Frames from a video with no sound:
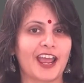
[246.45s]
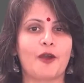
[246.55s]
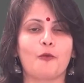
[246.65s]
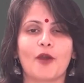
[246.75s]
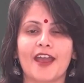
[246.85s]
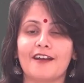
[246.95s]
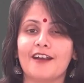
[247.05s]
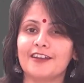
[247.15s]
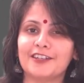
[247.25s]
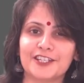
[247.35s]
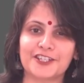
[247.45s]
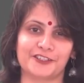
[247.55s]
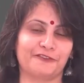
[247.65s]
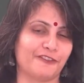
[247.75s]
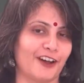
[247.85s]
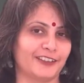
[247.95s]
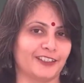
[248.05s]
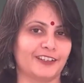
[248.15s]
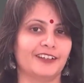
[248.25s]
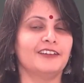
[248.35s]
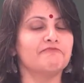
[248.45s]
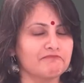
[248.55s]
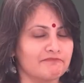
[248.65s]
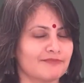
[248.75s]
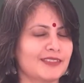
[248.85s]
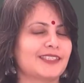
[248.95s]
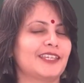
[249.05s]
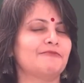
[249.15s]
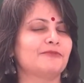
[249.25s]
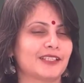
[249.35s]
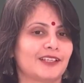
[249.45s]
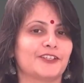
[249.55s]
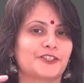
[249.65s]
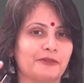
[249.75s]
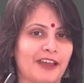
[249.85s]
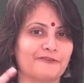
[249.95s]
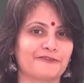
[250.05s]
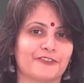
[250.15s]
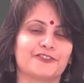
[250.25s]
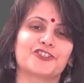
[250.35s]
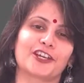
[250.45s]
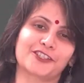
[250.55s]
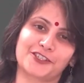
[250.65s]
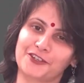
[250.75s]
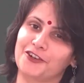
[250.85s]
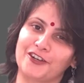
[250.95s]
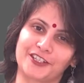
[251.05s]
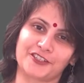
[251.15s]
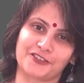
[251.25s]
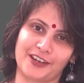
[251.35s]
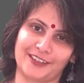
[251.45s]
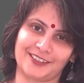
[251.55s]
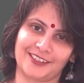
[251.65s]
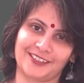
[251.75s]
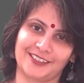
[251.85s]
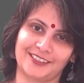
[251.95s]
where Anisha's father seems to have just got it right.